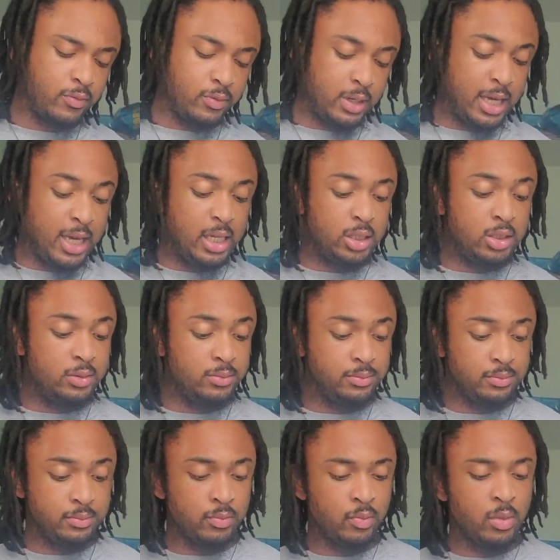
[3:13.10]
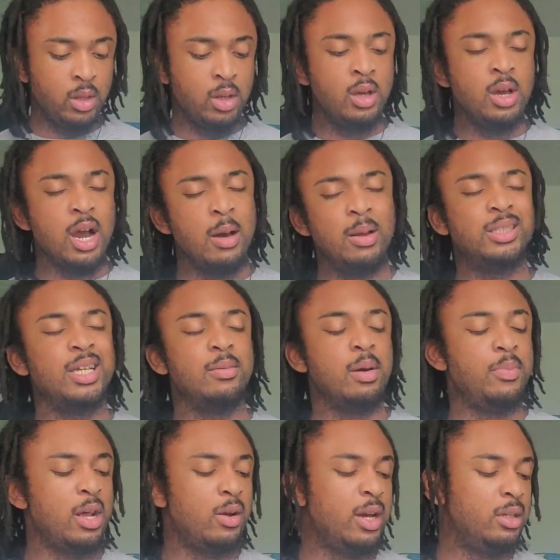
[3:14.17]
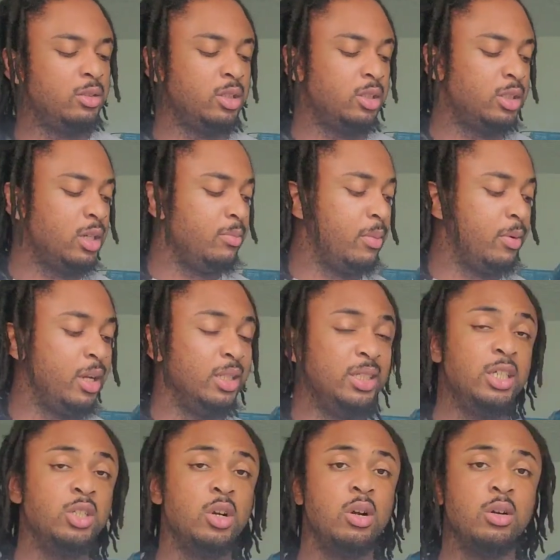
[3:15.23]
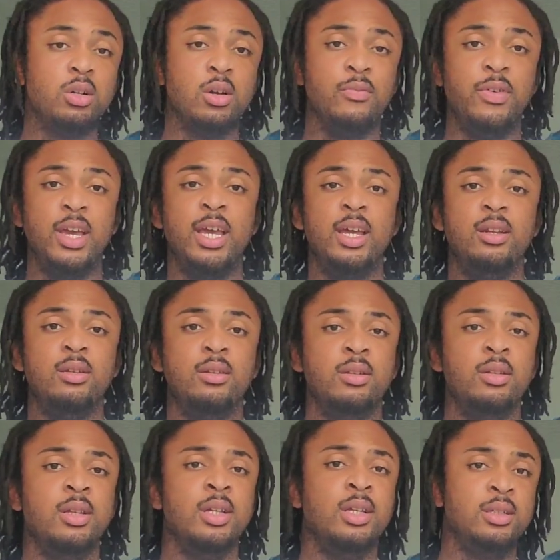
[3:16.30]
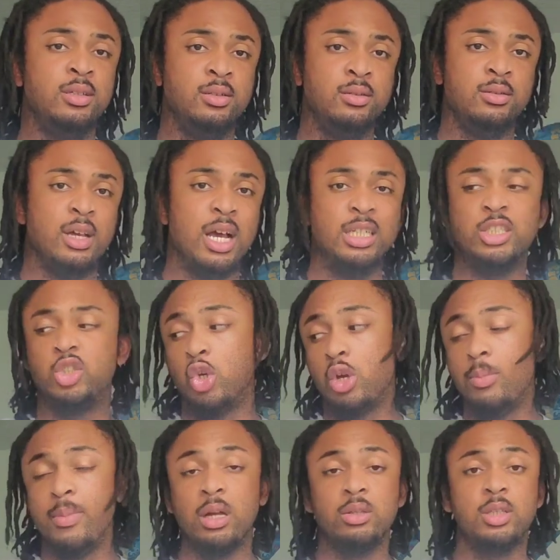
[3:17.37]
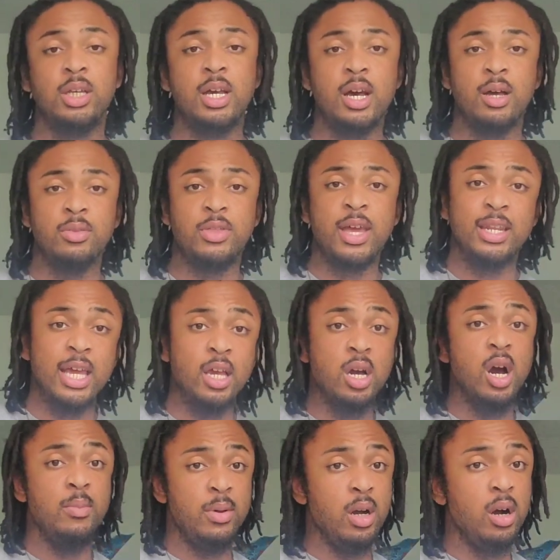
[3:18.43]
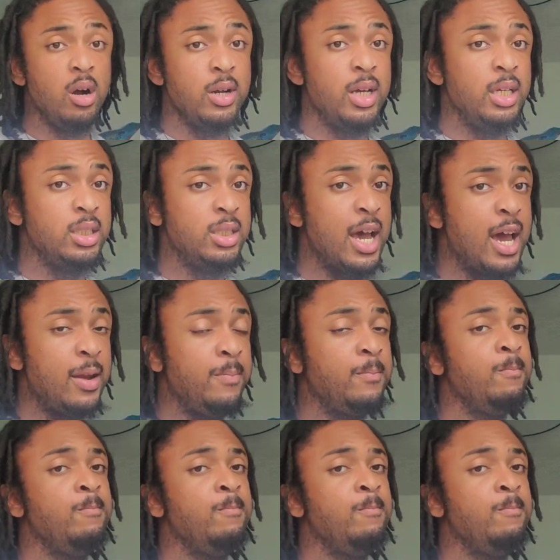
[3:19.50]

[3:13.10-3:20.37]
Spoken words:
These, I'm not taking my pedal handles to the gym, but because these are convenient, I just took them out the thing. They come already inside.